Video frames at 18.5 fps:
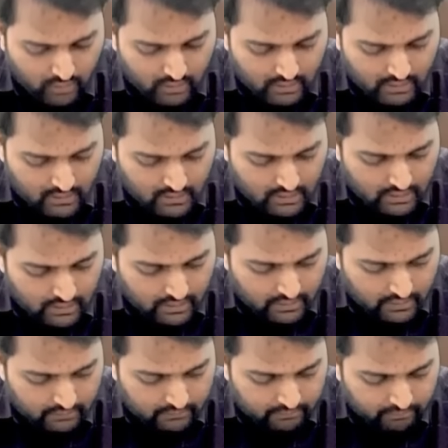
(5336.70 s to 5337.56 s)
lakhs,
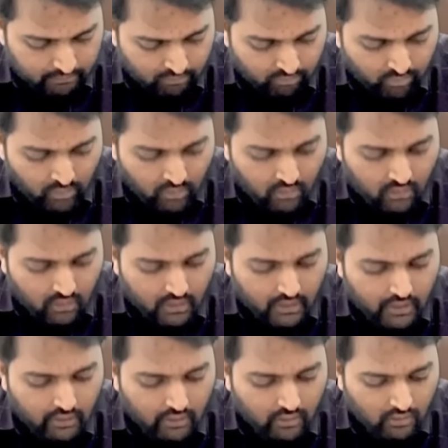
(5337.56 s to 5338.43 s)
right?
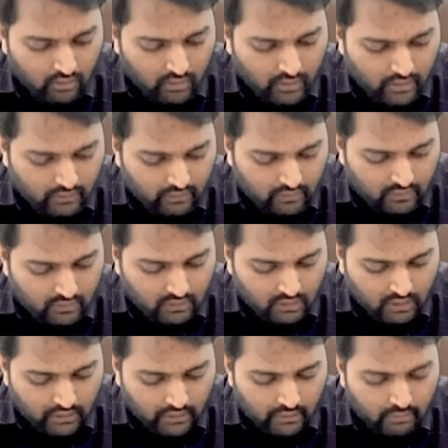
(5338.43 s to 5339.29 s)
Return on a net worth
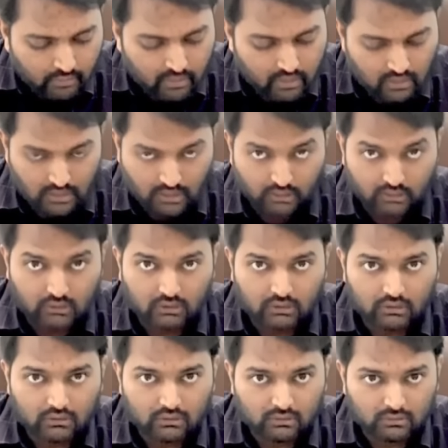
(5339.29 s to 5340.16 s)
100%.
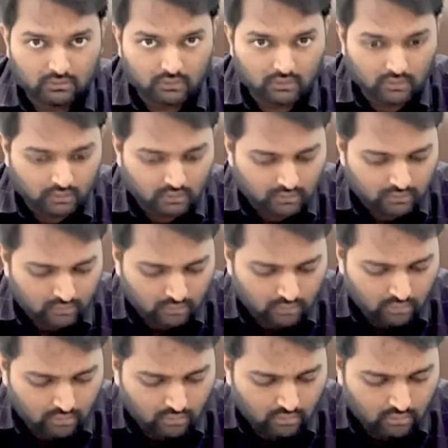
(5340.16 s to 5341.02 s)

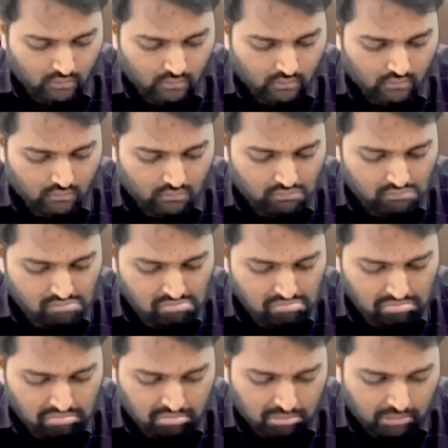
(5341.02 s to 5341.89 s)
So
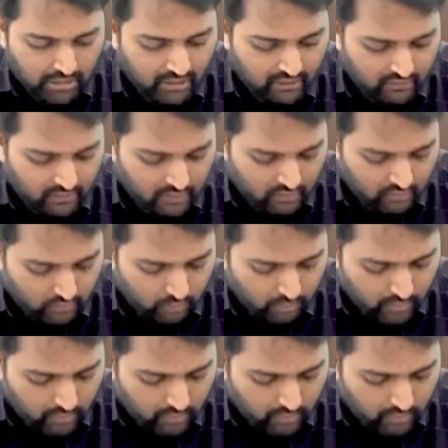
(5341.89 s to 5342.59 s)
net worth would be